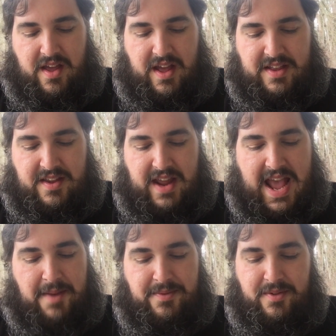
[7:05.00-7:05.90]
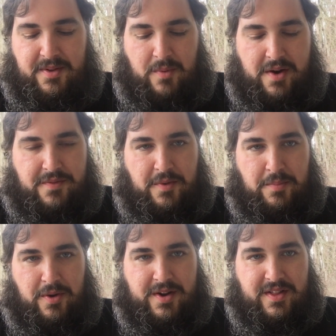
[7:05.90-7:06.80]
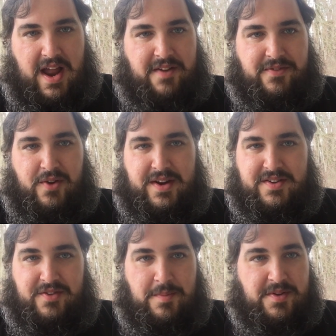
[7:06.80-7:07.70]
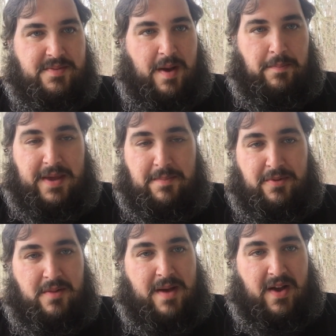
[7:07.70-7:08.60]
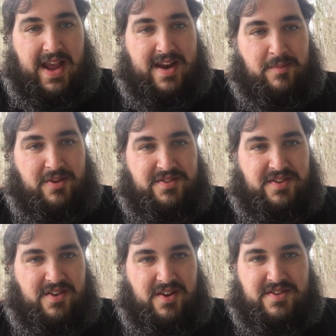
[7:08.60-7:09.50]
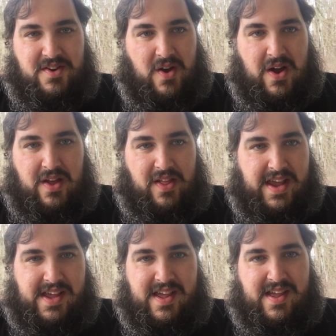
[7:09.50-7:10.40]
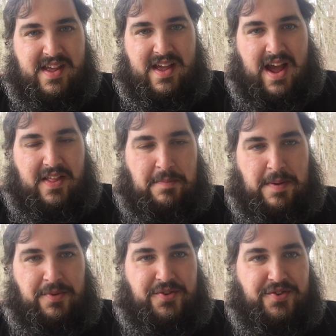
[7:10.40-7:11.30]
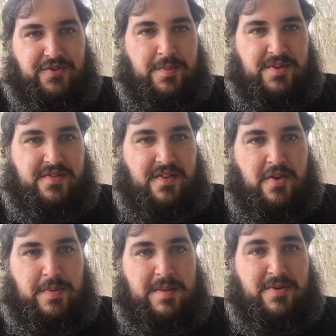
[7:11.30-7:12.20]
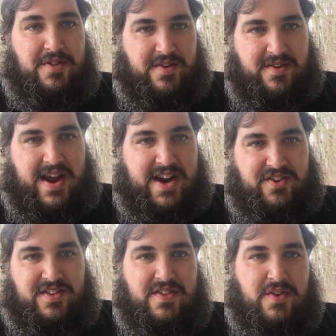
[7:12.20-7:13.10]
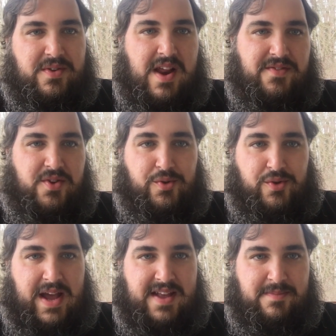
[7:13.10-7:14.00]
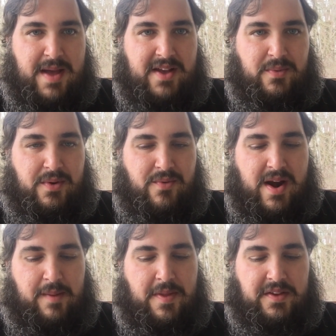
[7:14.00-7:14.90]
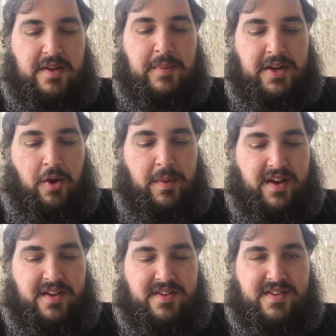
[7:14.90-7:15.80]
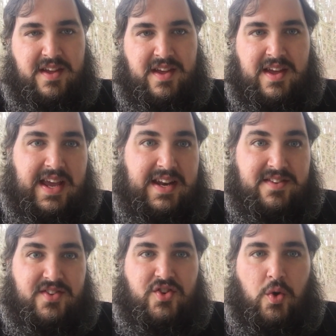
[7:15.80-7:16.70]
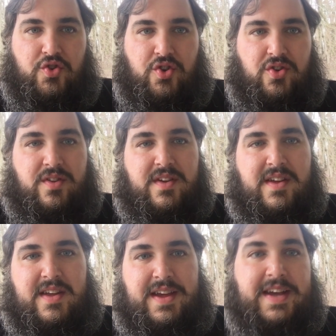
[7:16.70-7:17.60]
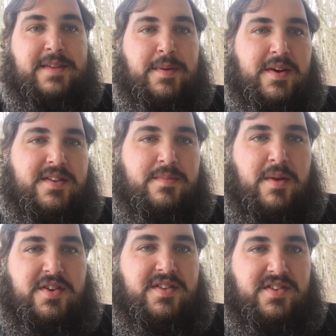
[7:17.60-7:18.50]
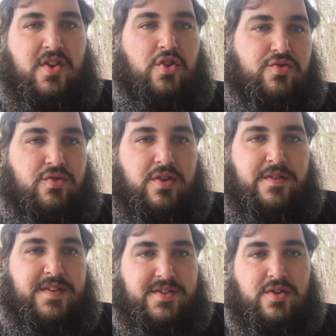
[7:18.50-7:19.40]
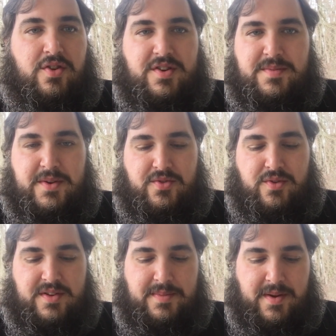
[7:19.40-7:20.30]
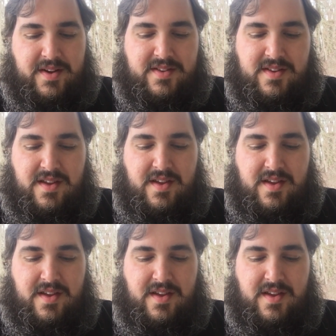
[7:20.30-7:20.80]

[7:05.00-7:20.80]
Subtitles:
It's an absolutely wonderful book. A lot of great descriptions about people, about animals. You always know how I like people's descriptions of other people and their interactions and those kind of social aspects when writing about the Camino, because it is a social experience as much as it's cultural or physical or spiritual experience.